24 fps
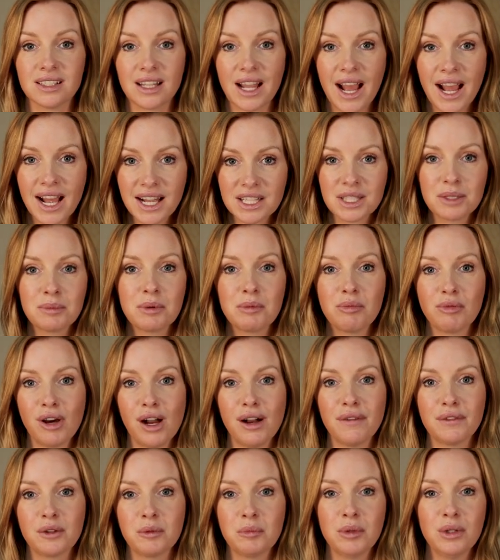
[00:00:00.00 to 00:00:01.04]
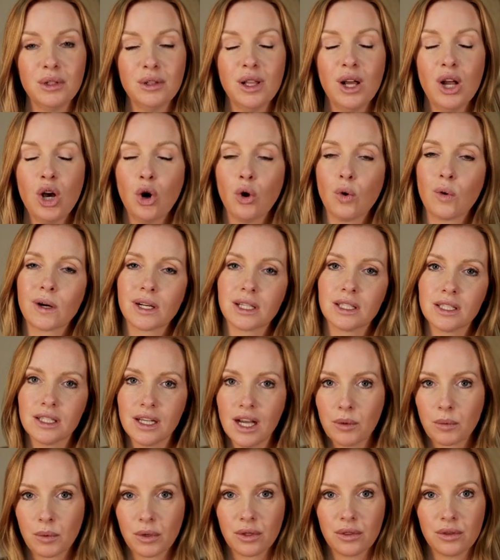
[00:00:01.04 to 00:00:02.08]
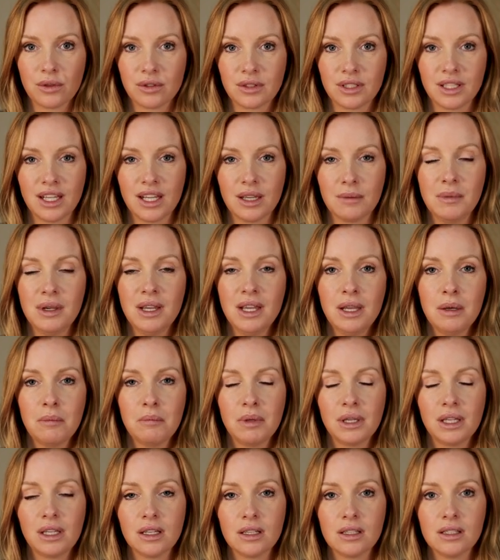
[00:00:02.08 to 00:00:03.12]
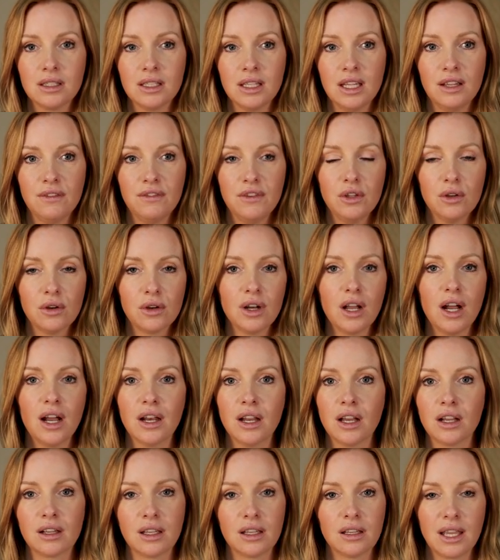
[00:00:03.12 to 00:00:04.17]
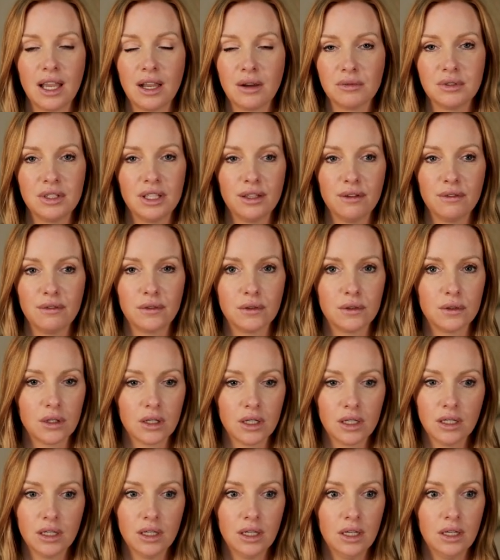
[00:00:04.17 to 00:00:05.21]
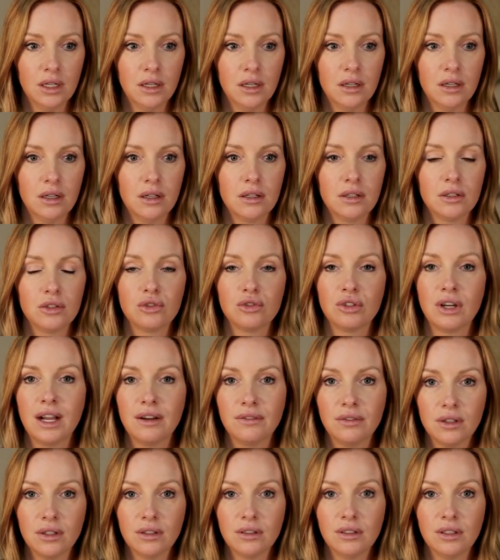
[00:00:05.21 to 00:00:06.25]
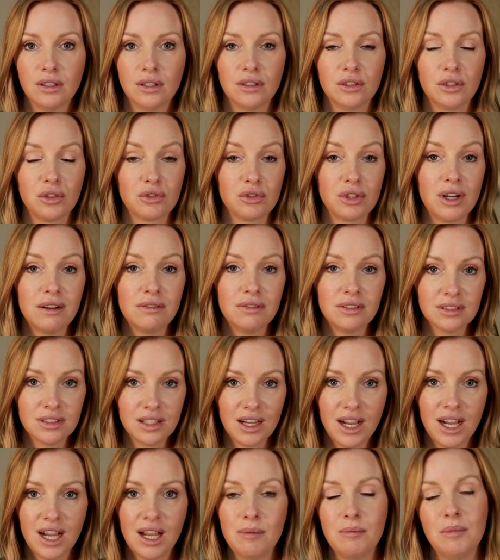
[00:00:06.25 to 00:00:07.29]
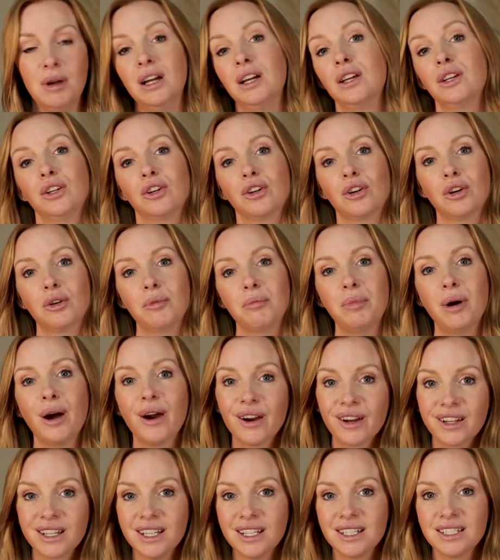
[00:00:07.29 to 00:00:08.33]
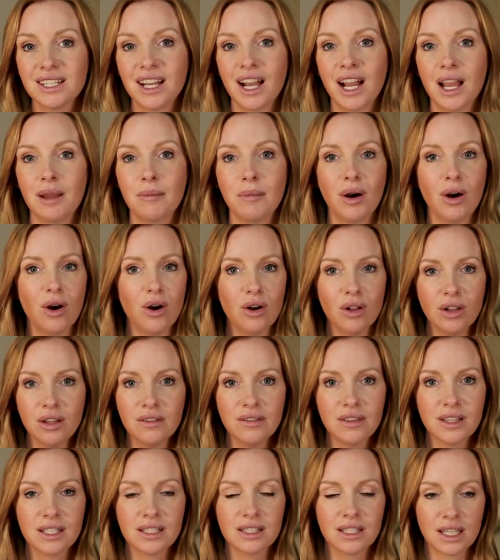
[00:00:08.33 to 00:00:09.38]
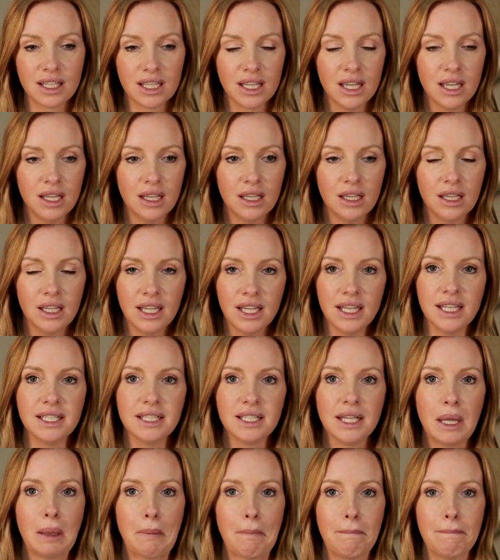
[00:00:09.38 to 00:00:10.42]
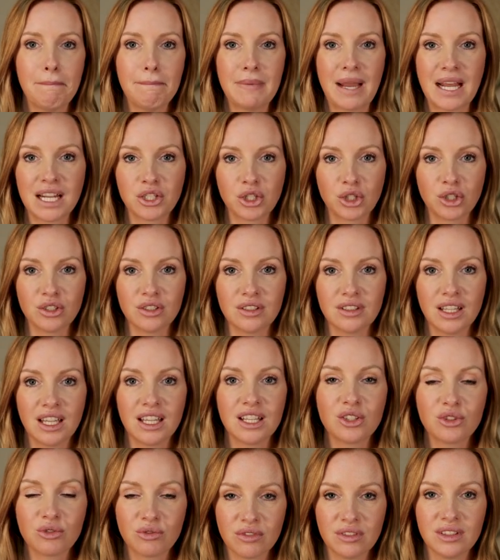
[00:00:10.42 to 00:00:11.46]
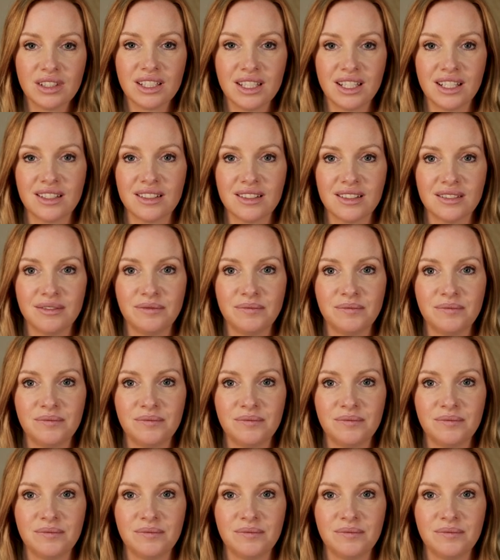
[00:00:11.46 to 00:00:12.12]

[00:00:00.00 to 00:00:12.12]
It has to be profitable or it's not worth your time. Because if you're not accounting for travel, your travel time, your parking time, all of this, like it matters. It truly does.